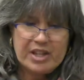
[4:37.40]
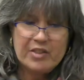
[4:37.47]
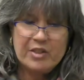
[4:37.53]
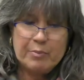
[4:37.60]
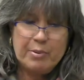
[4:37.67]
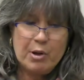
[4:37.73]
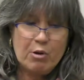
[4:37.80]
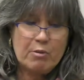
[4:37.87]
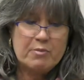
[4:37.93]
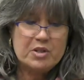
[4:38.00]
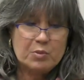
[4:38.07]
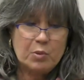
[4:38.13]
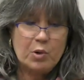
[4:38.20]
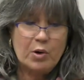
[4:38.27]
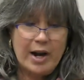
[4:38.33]
the
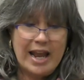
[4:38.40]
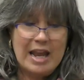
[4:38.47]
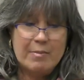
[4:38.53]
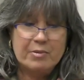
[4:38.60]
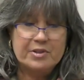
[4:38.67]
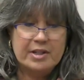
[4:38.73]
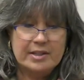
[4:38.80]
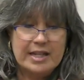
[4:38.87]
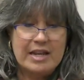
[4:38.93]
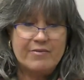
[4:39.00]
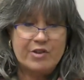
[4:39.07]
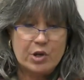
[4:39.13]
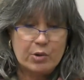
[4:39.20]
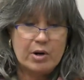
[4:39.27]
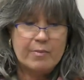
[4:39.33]
Pilgrims were able to
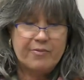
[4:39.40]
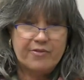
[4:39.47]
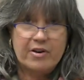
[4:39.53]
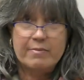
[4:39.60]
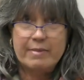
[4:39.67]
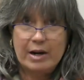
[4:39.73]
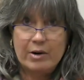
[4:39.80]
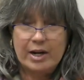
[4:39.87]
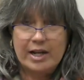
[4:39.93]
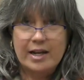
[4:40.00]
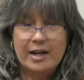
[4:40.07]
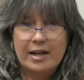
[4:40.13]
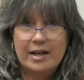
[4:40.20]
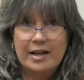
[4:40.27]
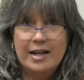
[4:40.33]
leave Europe for
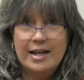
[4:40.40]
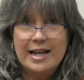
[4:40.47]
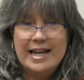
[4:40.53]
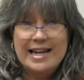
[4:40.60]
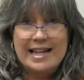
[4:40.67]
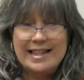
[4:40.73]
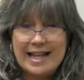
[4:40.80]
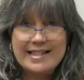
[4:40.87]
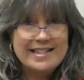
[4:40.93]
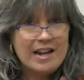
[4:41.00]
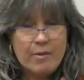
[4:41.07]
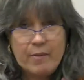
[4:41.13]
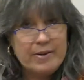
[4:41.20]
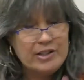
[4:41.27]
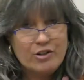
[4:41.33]
America. Now, that's
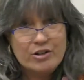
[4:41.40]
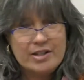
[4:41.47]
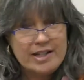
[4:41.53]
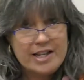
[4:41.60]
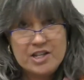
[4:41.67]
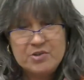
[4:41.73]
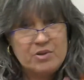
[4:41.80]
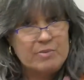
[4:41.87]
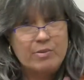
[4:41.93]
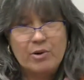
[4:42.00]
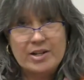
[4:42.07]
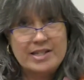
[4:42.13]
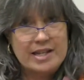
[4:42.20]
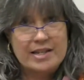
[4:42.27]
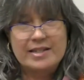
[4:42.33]
not what we learned in the history
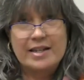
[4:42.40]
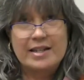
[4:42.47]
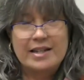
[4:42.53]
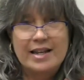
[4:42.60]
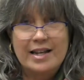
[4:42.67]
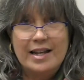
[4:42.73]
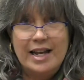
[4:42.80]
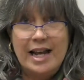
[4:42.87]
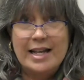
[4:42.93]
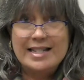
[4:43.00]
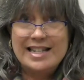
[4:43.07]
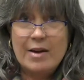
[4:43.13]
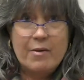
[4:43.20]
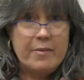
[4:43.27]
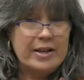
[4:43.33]
books, is it?
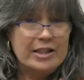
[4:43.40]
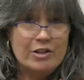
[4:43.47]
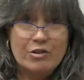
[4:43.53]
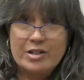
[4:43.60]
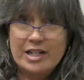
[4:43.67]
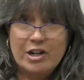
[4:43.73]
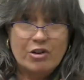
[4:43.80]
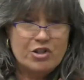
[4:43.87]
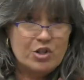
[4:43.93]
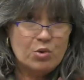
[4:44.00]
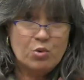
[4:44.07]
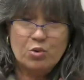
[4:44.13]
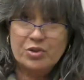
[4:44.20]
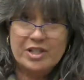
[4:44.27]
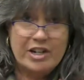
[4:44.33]
It's not what we learned in our
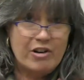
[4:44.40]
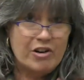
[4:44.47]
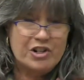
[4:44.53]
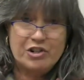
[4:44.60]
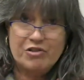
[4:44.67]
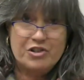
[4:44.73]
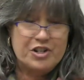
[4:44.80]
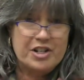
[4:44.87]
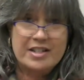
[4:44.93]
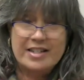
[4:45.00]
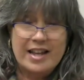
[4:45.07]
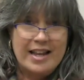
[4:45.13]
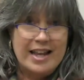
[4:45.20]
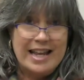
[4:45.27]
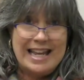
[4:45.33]
schools and our churches.
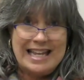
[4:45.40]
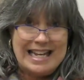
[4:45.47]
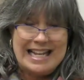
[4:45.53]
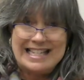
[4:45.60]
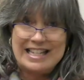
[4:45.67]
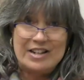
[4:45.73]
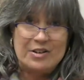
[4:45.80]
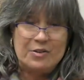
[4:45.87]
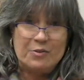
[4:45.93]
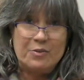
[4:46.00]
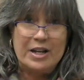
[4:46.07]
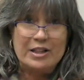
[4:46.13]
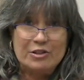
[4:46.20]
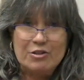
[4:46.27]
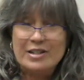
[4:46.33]
It isn't.
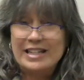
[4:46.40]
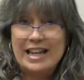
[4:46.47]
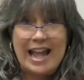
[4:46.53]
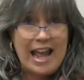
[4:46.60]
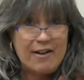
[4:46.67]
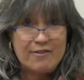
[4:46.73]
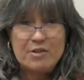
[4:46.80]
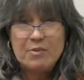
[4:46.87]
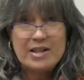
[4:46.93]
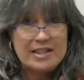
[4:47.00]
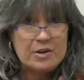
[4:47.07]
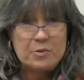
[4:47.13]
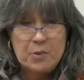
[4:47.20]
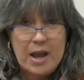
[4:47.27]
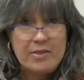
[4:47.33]
We learned that everyone
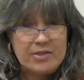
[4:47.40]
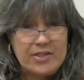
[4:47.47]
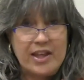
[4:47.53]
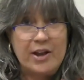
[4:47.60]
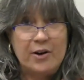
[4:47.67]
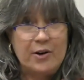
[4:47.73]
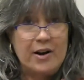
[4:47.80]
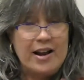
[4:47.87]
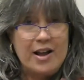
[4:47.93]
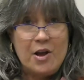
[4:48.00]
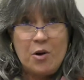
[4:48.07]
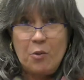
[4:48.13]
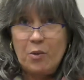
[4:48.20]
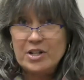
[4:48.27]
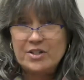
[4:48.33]
that went there
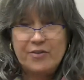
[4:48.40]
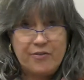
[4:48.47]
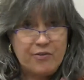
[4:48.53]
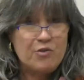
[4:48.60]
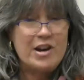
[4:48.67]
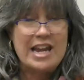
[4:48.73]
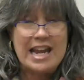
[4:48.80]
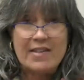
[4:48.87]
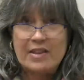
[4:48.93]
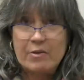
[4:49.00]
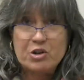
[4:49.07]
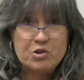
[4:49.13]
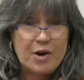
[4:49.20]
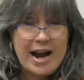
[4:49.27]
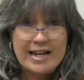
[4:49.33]
was free, and they
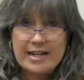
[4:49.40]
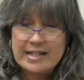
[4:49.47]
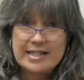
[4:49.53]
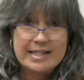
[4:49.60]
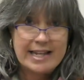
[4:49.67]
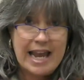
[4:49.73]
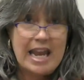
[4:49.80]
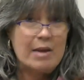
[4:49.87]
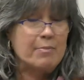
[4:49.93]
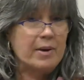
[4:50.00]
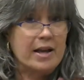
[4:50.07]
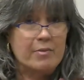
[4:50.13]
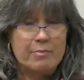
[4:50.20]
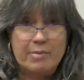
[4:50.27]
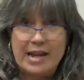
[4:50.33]
were trying to escape
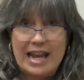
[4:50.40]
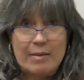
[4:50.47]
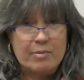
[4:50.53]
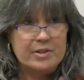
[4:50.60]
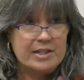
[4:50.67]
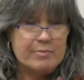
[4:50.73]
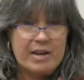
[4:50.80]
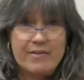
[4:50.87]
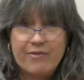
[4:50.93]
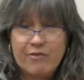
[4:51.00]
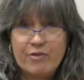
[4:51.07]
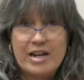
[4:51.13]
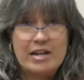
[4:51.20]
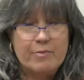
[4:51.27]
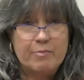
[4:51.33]
and be able to be
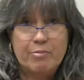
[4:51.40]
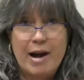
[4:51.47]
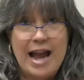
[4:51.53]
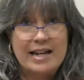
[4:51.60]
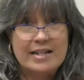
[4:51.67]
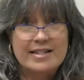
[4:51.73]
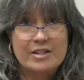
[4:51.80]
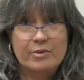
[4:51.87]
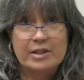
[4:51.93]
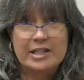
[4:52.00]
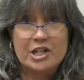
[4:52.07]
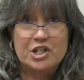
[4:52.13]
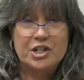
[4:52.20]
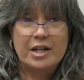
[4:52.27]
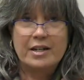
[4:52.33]
free to practice a
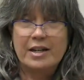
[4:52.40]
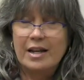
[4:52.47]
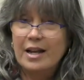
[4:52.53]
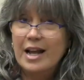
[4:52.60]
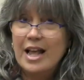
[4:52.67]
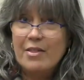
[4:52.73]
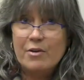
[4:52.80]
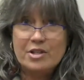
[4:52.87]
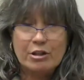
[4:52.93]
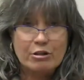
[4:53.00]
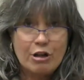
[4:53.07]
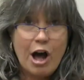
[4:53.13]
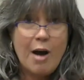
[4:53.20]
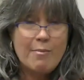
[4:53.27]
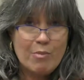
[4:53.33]
religion. There's a
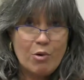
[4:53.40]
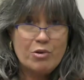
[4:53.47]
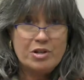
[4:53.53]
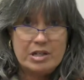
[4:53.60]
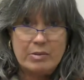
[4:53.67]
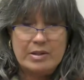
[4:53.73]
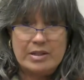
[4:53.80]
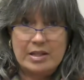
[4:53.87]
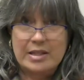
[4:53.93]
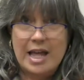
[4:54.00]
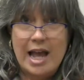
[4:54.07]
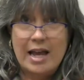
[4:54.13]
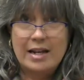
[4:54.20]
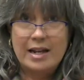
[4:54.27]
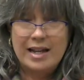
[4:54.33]
lot more to it than
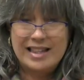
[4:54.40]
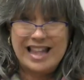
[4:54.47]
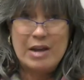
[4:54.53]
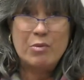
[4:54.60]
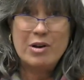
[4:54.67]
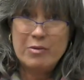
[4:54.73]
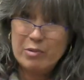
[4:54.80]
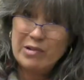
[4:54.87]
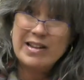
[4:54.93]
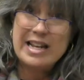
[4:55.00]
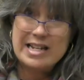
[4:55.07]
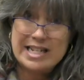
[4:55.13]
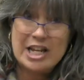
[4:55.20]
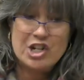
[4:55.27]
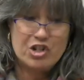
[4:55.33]
that. They weren't really
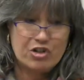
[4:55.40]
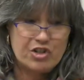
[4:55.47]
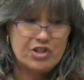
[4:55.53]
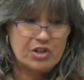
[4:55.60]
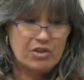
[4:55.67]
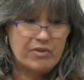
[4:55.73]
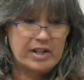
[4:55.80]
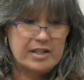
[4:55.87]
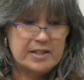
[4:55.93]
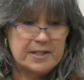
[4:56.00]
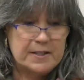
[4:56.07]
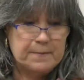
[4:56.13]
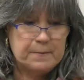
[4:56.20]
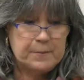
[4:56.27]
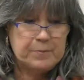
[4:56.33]
indentured
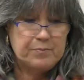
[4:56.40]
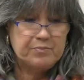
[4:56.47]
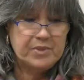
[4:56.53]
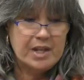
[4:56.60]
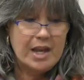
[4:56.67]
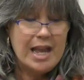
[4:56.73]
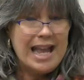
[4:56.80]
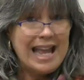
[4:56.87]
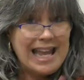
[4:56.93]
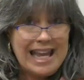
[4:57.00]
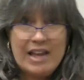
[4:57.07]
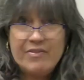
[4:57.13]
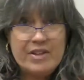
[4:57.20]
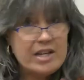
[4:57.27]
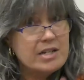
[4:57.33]
servants.
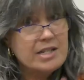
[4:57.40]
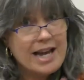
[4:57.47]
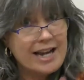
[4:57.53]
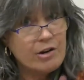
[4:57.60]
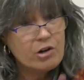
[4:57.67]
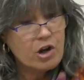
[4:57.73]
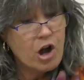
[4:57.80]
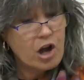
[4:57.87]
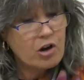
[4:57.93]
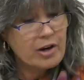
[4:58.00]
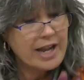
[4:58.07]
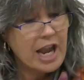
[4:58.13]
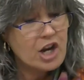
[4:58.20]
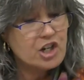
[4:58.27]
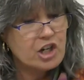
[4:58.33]
And the entire
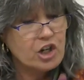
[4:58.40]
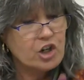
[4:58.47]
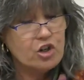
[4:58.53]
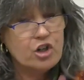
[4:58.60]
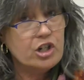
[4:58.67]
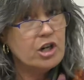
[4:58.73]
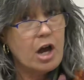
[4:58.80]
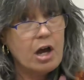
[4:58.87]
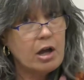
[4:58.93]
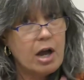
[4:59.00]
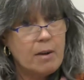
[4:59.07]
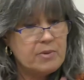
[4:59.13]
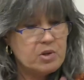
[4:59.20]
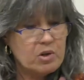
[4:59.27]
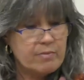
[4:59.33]
congregation could not
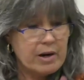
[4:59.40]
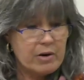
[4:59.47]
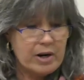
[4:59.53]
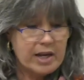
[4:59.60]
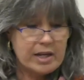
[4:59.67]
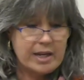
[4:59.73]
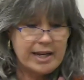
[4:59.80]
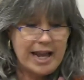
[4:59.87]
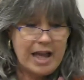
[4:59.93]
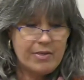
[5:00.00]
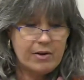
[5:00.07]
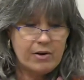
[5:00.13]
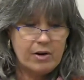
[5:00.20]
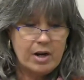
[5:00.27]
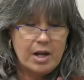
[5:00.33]
come to America
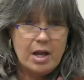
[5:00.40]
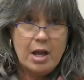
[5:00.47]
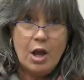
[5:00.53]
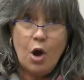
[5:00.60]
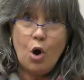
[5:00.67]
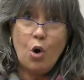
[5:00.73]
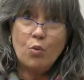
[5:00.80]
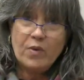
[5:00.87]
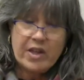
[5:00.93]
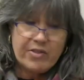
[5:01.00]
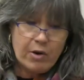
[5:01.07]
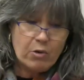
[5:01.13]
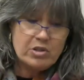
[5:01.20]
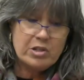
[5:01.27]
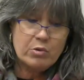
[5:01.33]
together. Only
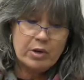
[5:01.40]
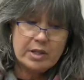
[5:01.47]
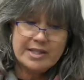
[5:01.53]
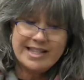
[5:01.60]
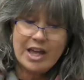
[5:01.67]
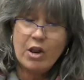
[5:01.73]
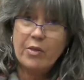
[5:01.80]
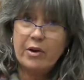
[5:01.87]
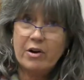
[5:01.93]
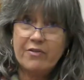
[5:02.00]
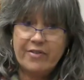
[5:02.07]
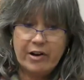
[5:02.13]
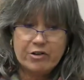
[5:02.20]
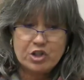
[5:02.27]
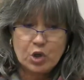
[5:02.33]
those who could settle their
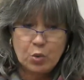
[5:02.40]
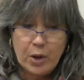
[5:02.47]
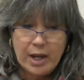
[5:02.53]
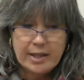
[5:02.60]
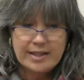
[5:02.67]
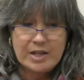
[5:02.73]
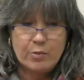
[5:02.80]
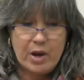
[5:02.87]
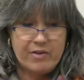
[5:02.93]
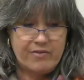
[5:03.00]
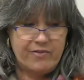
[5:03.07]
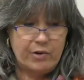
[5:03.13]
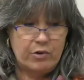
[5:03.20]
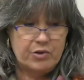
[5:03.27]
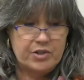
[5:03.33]
affairs quickly
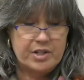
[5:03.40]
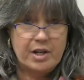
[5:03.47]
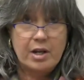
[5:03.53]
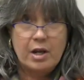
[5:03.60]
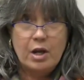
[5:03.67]
went first,